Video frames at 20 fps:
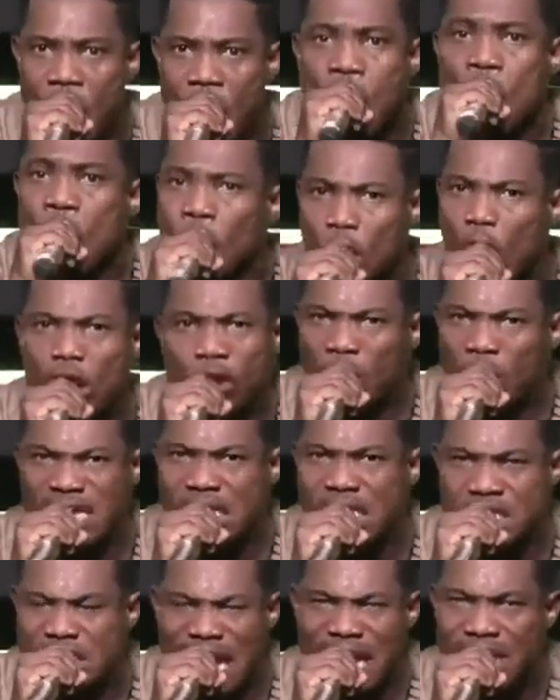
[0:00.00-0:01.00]
Don't
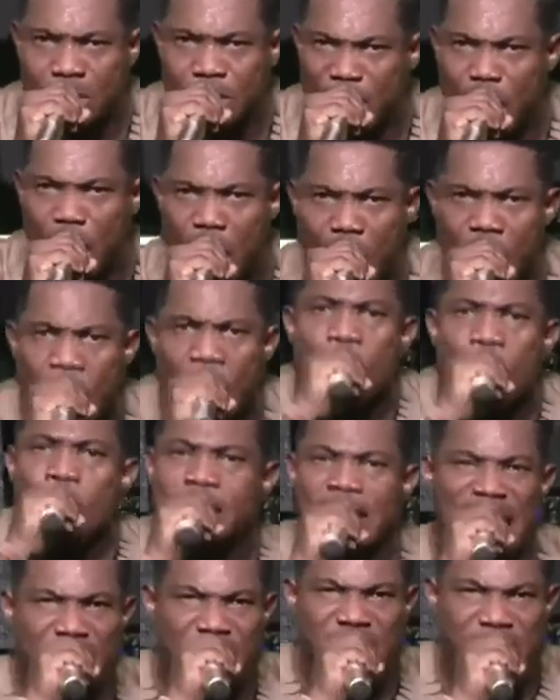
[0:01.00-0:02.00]
criticize me.
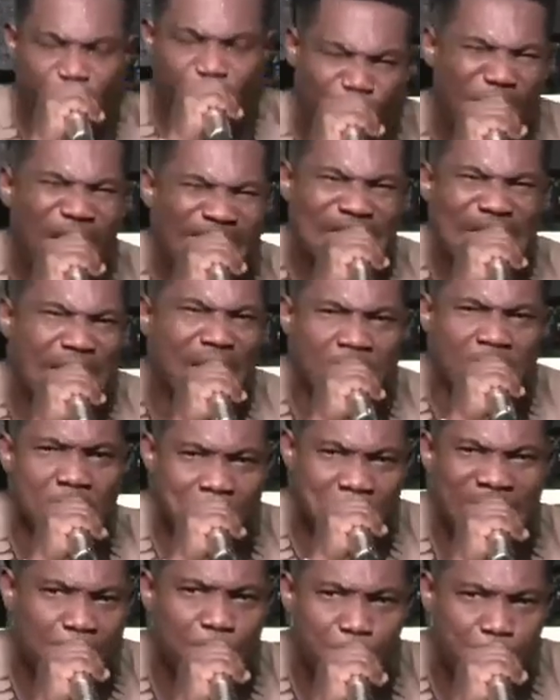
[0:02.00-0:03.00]
There is fire in
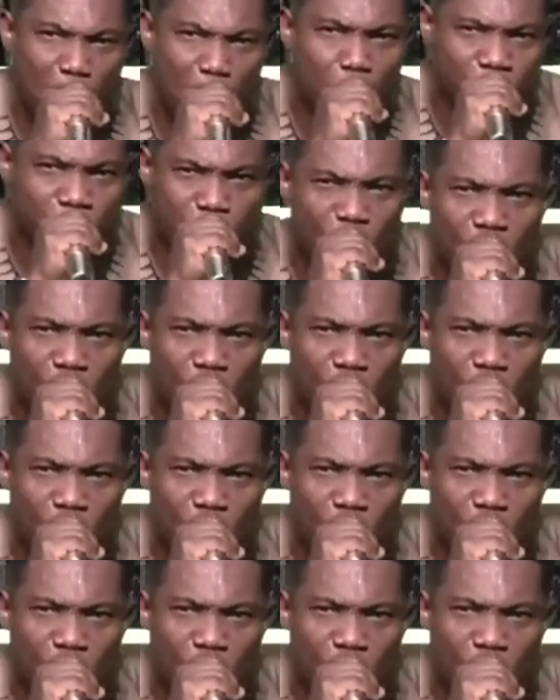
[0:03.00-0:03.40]
my bones.